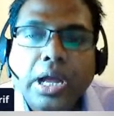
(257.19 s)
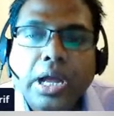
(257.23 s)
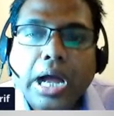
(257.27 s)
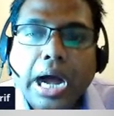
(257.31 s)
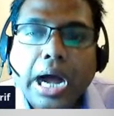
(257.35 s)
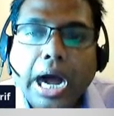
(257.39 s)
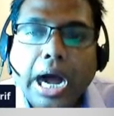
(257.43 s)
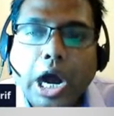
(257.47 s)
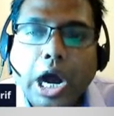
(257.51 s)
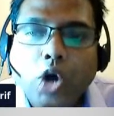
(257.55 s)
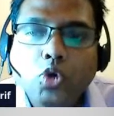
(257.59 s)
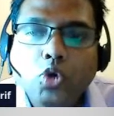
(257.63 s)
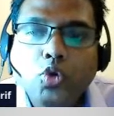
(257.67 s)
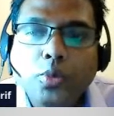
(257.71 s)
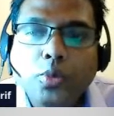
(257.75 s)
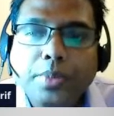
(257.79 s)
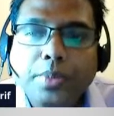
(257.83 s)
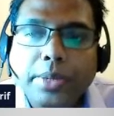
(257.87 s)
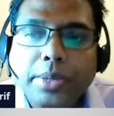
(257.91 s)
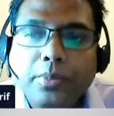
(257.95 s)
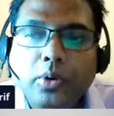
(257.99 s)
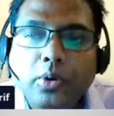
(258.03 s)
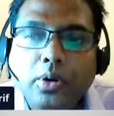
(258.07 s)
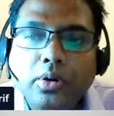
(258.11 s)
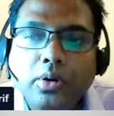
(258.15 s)
How do
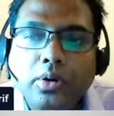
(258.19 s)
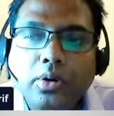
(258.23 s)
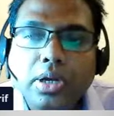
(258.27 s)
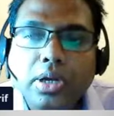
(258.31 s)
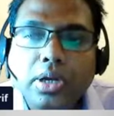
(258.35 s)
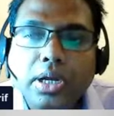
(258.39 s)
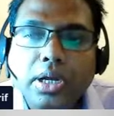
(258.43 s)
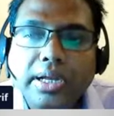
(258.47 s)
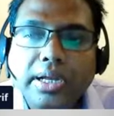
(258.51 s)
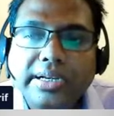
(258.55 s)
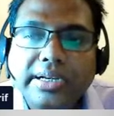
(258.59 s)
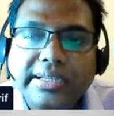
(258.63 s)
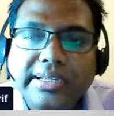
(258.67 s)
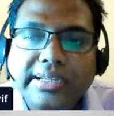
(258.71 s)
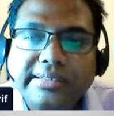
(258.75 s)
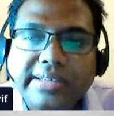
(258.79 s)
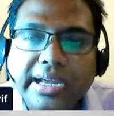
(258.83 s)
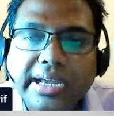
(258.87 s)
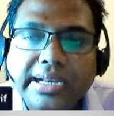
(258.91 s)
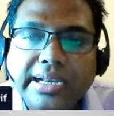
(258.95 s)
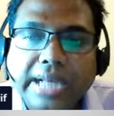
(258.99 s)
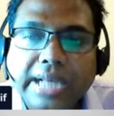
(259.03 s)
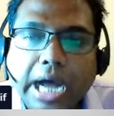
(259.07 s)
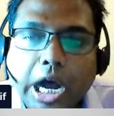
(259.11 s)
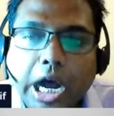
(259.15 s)
people
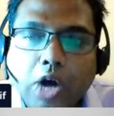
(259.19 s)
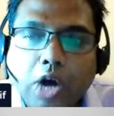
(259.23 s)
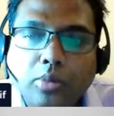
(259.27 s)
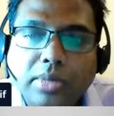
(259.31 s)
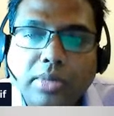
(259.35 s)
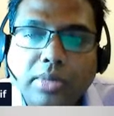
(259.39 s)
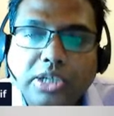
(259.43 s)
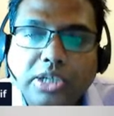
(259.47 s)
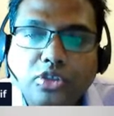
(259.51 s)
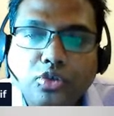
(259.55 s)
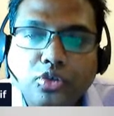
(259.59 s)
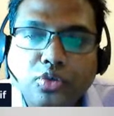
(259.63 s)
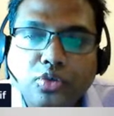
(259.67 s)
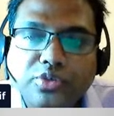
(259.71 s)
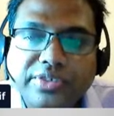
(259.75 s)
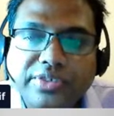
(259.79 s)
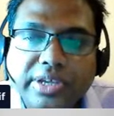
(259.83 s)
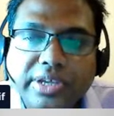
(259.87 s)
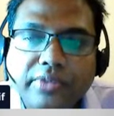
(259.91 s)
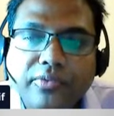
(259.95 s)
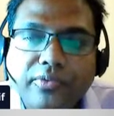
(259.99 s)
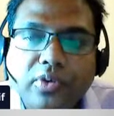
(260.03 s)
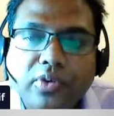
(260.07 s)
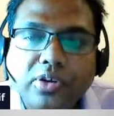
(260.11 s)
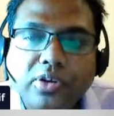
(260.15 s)
decide how much to
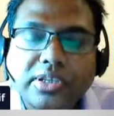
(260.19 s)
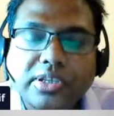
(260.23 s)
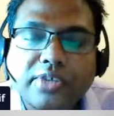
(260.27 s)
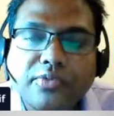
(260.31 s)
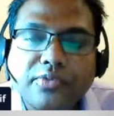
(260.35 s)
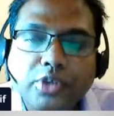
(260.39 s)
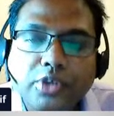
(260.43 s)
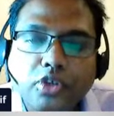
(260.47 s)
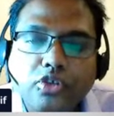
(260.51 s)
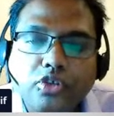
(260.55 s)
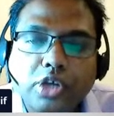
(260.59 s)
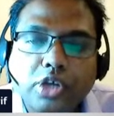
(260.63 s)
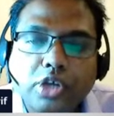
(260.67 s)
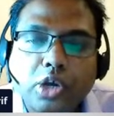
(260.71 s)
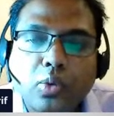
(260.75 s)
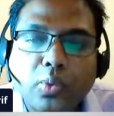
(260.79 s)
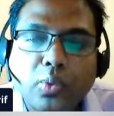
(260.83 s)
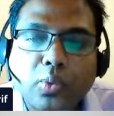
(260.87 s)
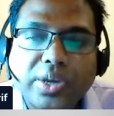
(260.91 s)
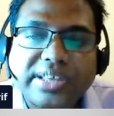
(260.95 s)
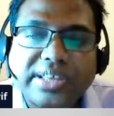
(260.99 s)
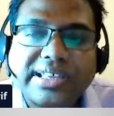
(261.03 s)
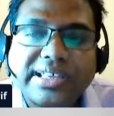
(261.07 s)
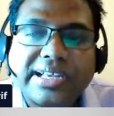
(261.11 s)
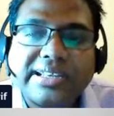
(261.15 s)
save for the future,
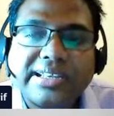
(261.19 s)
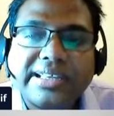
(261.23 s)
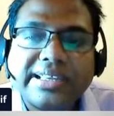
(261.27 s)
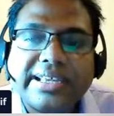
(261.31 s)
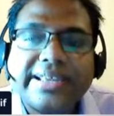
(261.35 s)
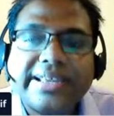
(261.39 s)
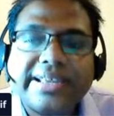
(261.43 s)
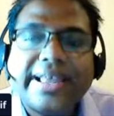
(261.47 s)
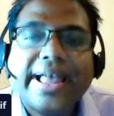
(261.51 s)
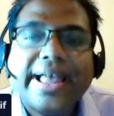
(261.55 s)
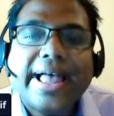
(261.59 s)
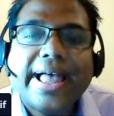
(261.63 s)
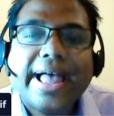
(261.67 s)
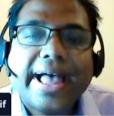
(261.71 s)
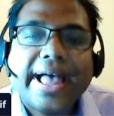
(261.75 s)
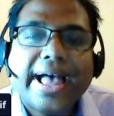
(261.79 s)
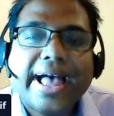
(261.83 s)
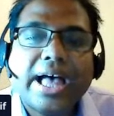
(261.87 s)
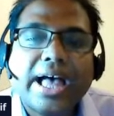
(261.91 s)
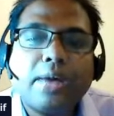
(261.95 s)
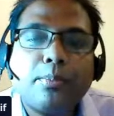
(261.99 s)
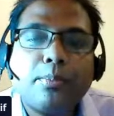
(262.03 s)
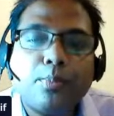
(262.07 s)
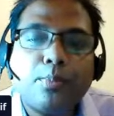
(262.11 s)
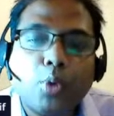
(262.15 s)
whether they
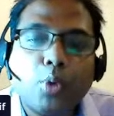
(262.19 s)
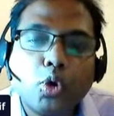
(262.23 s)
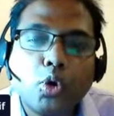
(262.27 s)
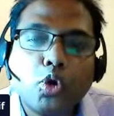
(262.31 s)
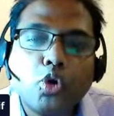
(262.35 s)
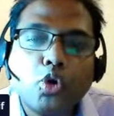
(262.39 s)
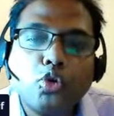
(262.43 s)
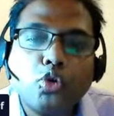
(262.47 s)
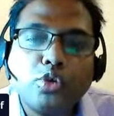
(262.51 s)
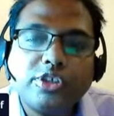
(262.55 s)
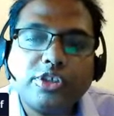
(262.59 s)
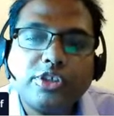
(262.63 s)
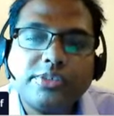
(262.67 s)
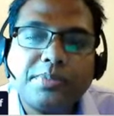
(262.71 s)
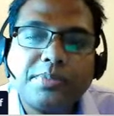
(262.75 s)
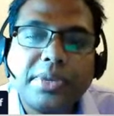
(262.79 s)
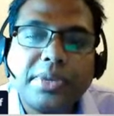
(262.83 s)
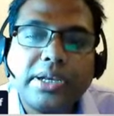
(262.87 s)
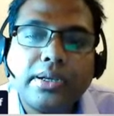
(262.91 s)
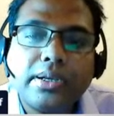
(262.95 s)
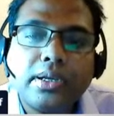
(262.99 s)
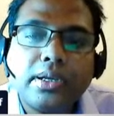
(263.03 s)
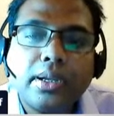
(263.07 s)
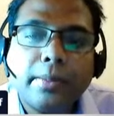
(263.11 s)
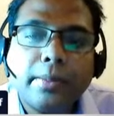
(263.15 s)
have borrowed to
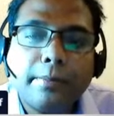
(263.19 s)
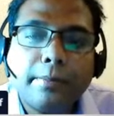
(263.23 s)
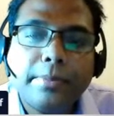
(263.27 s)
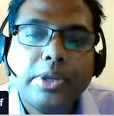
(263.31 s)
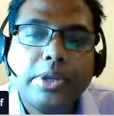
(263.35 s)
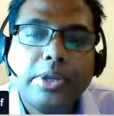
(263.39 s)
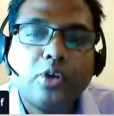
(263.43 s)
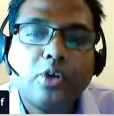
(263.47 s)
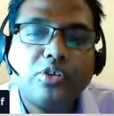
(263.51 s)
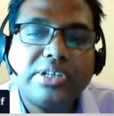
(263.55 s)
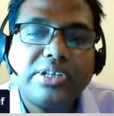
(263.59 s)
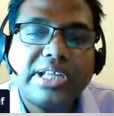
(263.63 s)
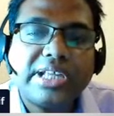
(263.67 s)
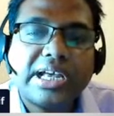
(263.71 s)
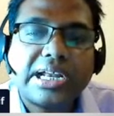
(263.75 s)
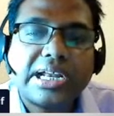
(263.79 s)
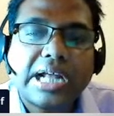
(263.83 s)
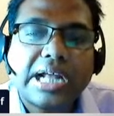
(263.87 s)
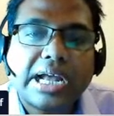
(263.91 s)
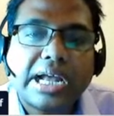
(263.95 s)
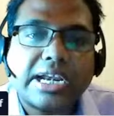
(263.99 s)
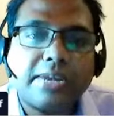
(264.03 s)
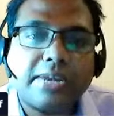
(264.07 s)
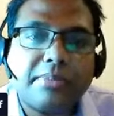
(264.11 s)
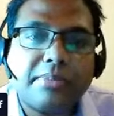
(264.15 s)
spend beyond their
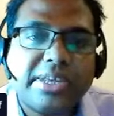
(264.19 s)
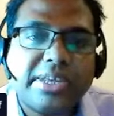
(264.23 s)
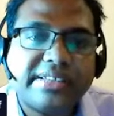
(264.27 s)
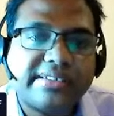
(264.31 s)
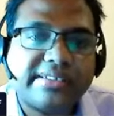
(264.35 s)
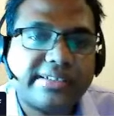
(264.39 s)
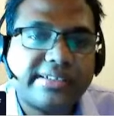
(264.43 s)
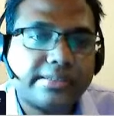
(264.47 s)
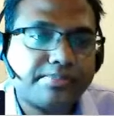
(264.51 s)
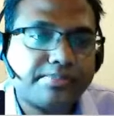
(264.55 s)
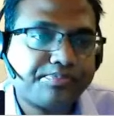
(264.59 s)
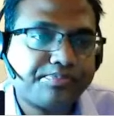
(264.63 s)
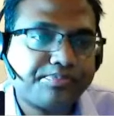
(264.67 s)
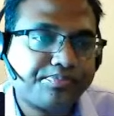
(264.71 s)
current means?